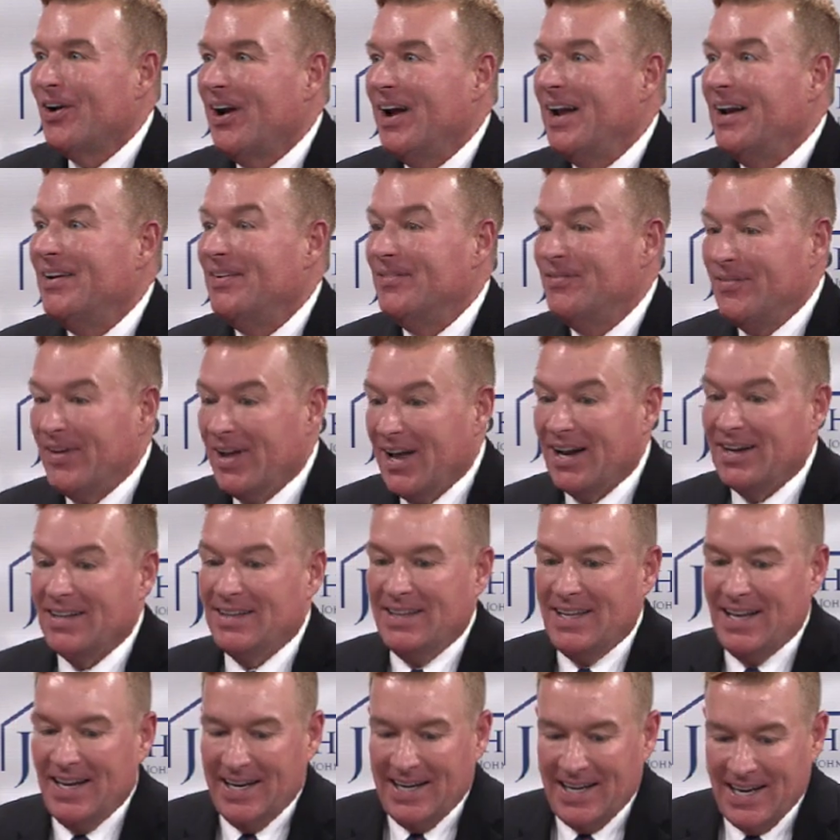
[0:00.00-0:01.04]
and in fact,
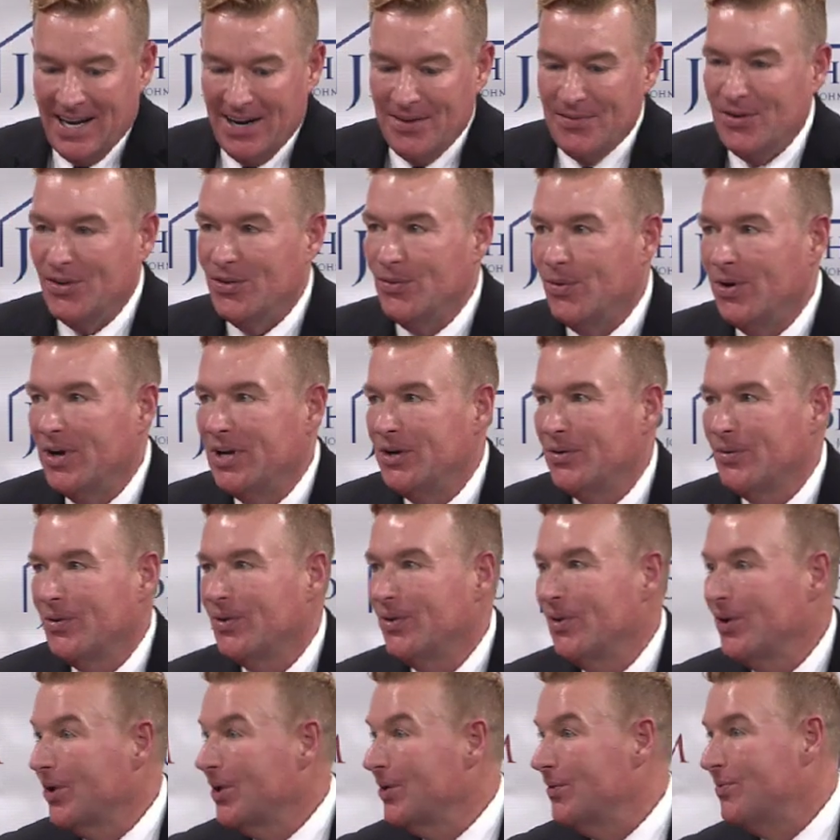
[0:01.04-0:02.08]
they gave you what you were
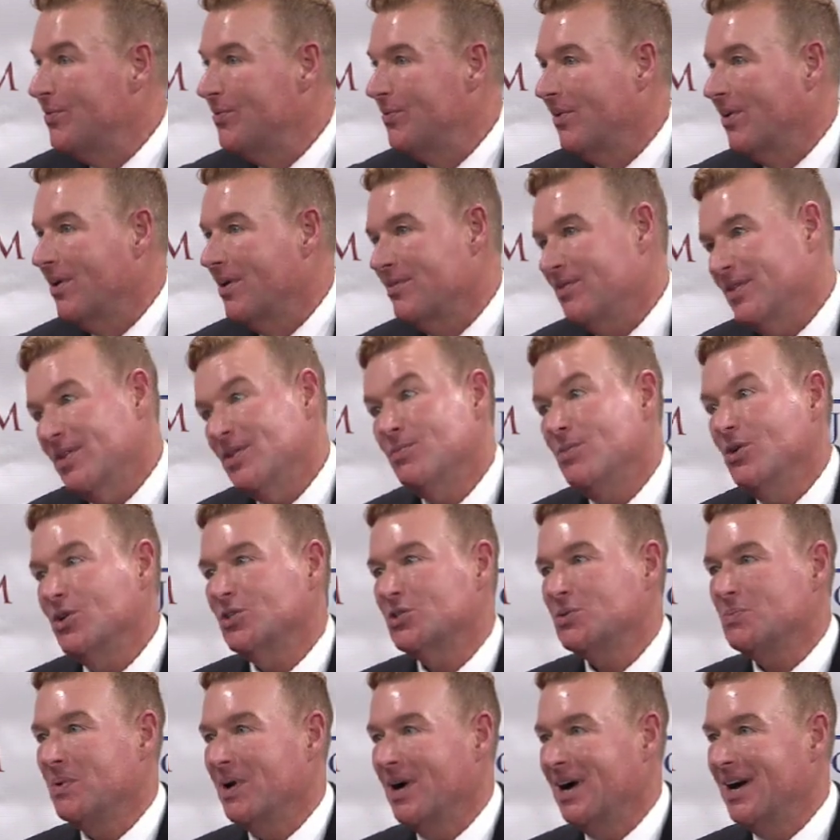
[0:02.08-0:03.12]
looking for the
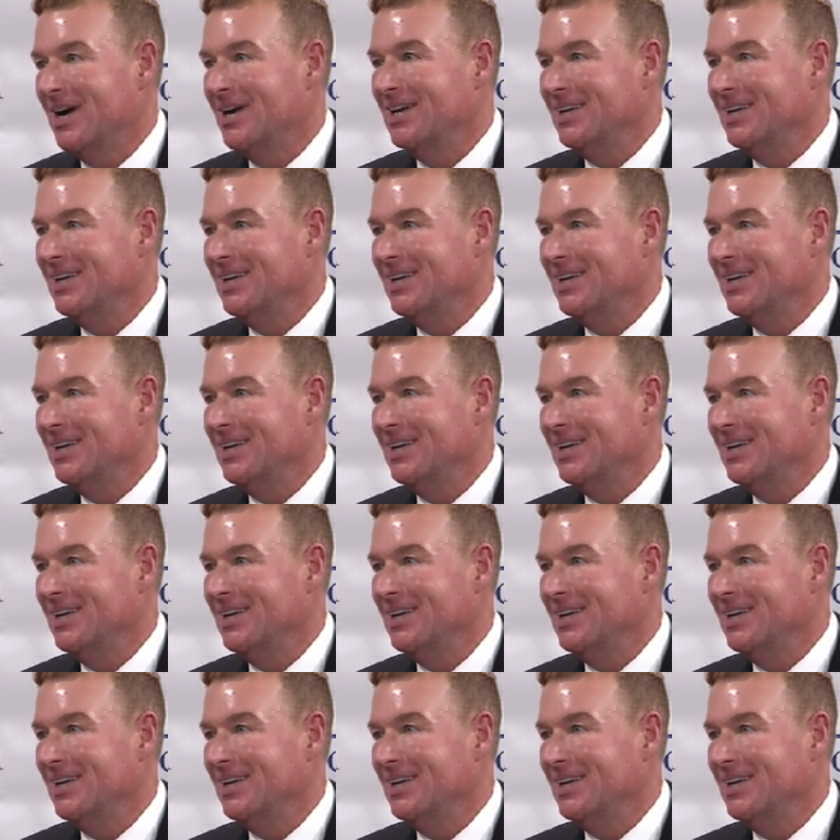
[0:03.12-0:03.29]
most part.